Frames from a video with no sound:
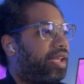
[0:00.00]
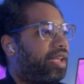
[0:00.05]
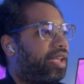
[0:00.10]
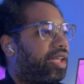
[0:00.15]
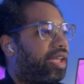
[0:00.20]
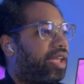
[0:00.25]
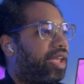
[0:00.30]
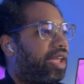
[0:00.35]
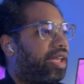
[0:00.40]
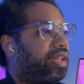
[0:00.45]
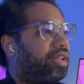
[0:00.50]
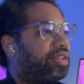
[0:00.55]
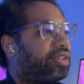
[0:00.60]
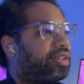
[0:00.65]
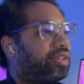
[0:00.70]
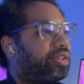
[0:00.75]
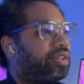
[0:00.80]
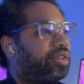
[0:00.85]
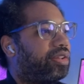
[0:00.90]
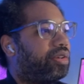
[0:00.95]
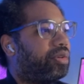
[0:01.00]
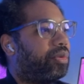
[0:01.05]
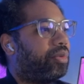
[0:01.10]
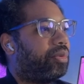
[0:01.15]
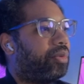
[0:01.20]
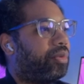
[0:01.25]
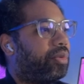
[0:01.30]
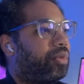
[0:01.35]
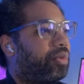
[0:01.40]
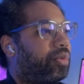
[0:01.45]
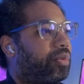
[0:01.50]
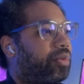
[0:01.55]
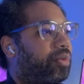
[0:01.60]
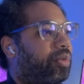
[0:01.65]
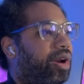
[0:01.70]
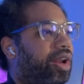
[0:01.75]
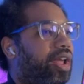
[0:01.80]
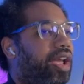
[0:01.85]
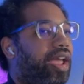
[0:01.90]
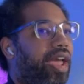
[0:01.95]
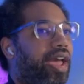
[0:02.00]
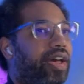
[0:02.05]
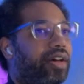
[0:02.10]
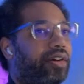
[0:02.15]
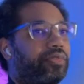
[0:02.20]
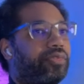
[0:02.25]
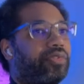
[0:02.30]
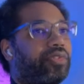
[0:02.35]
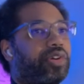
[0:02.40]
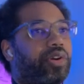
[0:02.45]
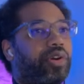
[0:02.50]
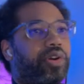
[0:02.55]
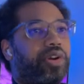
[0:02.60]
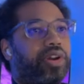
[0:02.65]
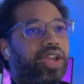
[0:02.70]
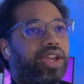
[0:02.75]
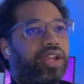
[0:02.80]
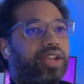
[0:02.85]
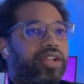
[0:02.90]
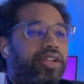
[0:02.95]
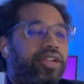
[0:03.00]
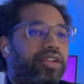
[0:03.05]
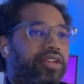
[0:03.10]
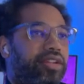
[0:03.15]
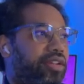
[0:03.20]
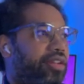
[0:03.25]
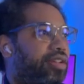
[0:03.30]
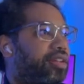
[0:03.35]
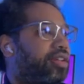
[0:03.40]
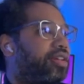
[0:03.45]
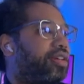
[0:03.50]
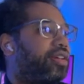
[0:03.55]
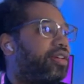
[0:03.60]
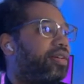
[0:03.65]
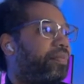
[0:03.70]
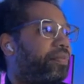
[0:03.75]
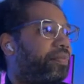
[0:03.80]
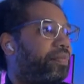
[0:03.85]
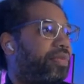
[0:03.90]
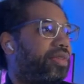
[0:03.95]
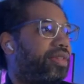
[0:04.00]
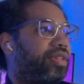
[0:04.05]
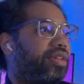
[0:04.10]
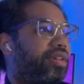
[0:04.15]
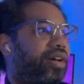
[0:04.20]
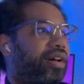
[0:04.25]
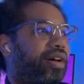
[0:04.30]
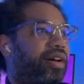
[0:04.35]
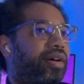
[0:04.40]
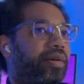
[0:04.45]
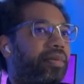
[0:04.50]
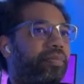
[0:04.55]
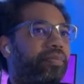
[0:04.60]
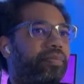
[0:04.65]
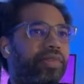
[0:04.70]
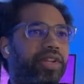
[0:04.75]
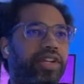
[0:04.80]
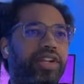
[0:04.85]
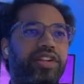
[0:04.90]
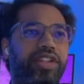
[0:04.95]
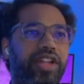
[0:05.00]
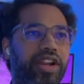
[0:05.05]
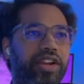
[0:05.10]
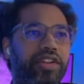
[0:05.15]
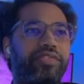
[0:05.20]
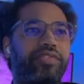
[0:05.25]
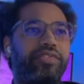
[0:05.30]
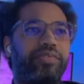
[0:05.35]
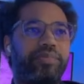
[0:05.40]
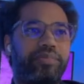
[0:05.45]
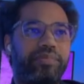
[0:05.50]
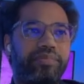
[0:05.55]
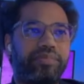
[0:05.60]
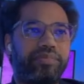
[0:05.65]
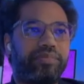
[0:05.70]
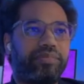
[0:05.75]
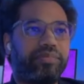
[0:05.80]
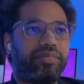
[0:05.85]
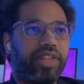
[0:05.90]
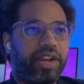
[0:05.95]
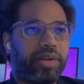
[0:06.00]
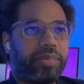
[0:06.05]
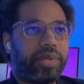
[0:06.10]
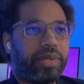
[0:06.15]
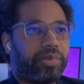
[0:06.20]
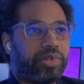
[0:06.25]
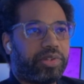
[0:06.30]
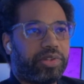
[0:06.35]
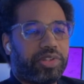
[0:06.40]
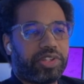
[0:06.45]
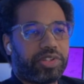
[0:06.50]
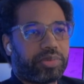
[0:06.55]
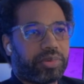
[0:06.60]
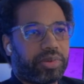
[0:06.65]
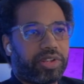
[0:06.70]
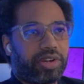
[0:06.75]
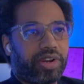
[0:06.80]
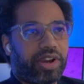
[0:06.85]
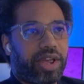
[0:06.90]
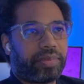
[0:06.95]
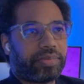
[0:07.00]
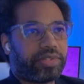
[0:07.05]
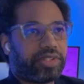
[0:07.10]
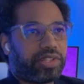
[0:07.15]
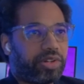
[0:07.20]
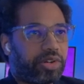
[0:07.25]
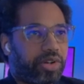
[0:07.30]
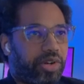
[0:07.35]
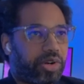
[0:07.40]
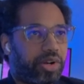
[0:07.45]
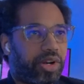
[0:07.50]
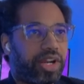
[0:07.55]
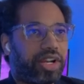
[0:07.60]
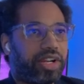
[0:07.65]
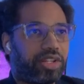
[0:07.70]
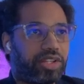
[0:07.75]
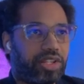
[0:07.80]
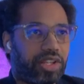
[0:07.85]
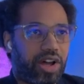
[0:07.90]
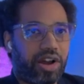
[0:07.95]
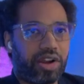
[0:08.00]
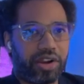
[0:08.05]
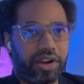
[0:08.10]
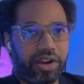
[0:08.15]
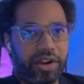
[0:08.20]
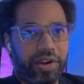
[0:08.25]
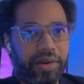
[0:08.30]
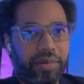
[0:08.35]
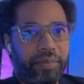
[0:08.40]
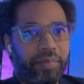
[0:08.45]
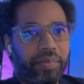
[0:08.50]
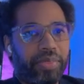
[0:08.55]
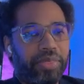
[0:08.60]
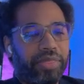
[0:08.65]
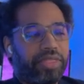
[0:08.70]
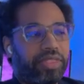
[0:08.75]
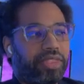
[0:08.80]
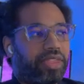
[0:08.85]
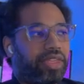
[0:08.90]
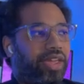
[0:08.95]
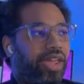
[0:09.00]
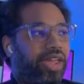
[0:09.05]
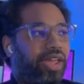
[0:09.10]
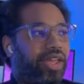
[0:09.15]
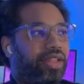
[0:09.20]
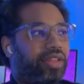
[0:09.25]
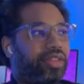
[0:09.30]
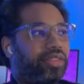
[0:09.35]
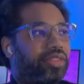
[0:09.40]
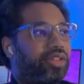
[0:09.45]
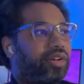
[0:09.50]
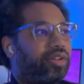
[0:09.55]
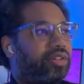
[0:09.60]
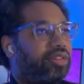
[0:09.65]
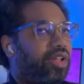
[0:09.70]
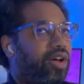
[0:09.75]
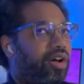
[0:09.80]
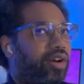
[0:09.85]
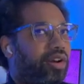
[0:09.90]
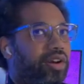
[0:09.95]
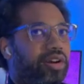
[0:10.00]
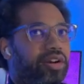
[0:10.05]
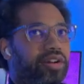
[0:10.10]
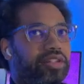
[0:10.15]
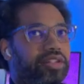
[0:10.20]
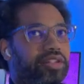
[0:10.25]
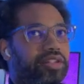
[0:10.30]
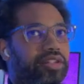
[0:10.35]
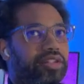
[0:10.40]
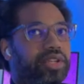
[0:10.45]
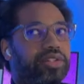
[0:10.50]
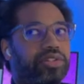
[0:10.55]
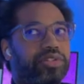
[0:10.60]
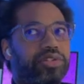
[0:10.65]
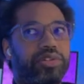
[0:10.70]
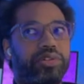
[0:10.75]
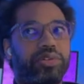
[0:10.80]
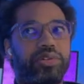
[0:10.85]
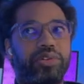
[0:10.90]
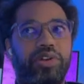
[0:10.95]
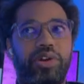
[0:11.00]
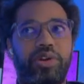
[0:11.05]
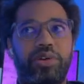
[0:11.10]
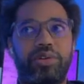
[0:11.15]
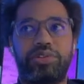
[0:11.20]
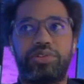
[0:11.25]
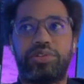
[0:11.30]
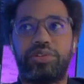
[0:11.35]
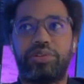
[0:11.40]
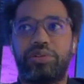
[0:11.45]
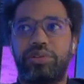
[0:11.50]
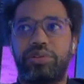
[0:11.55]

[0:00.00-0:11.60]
And what I have created, and a lot of people do this with their apps, they'll create a logger and their logger is meant to go to